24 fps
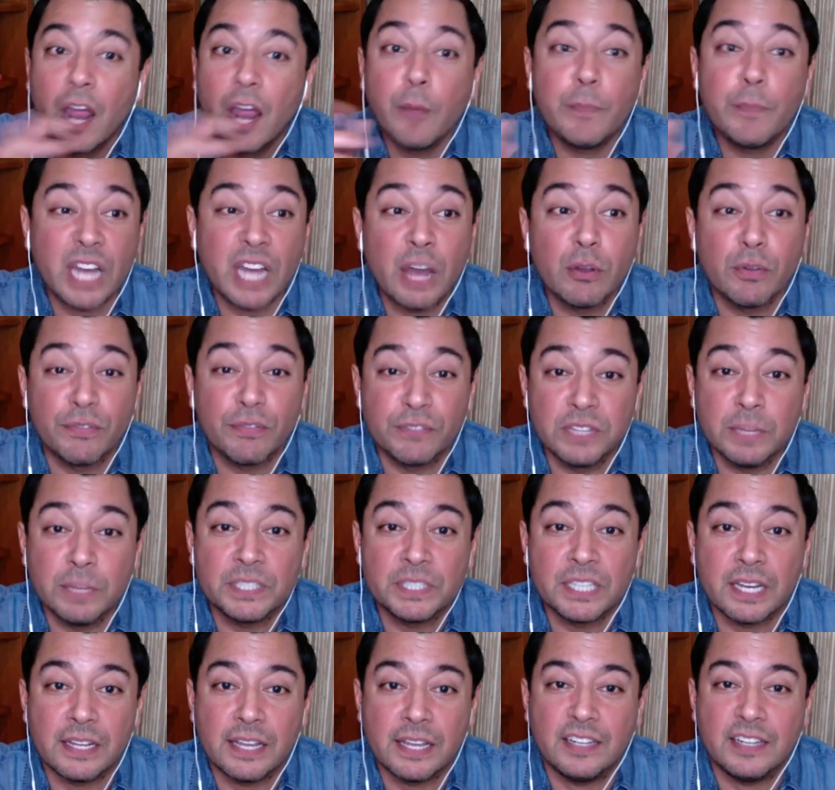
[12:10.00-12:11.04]
But on the flip
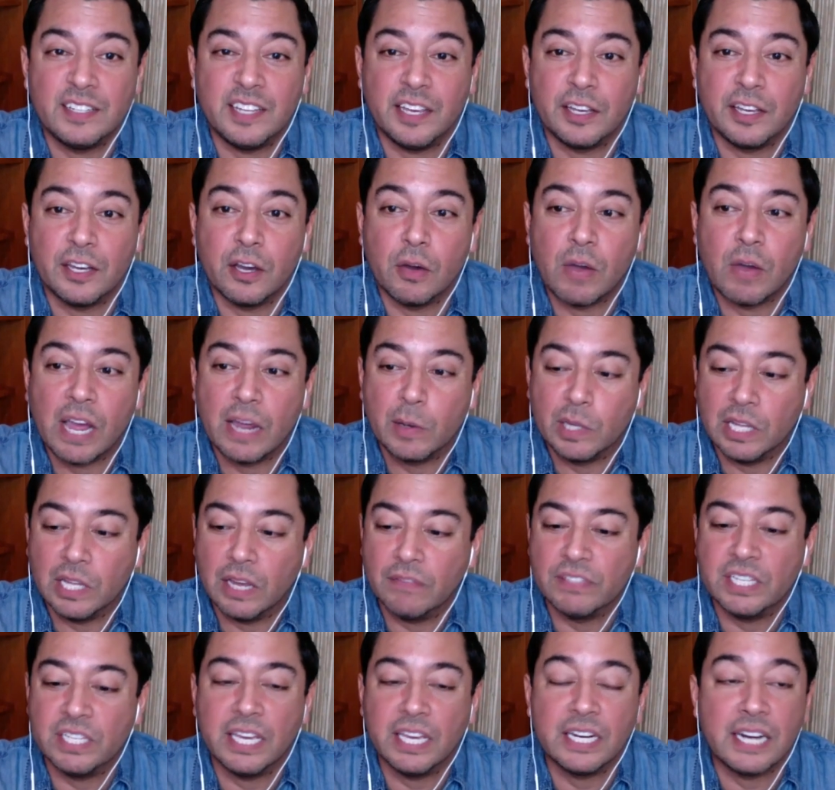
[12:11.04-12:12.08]
side of that, Diego, I would
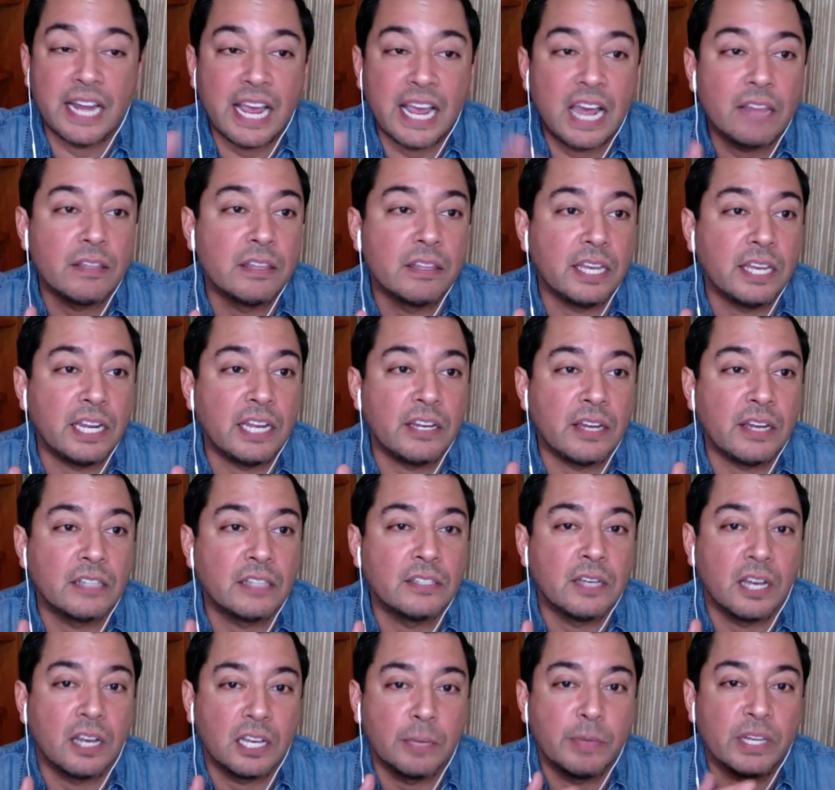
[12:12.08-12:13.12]
love to get an athlete and not
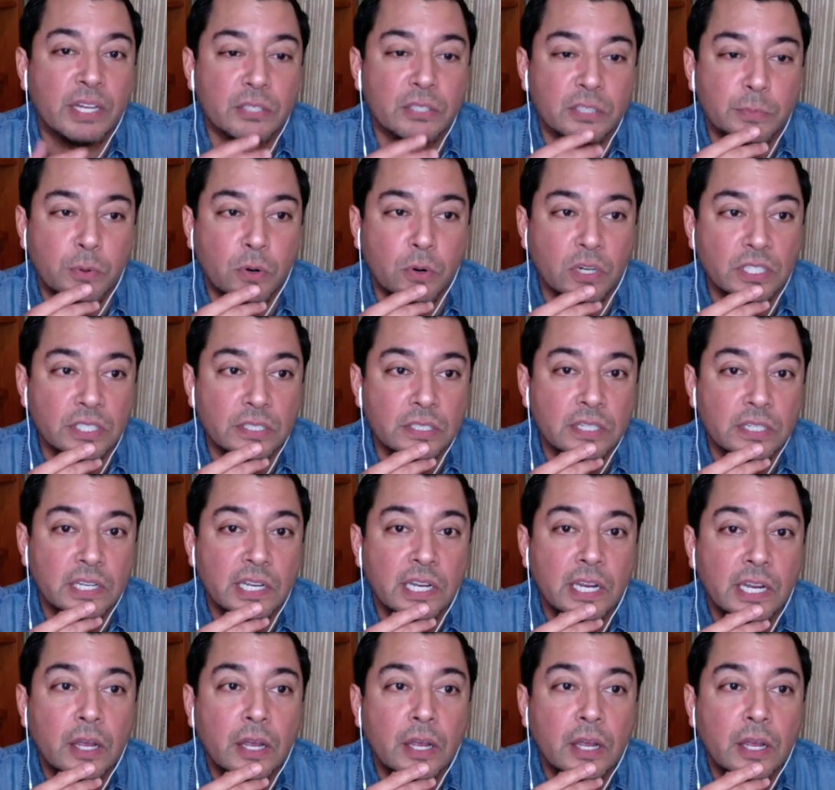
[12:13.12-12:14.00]
talk about the sports.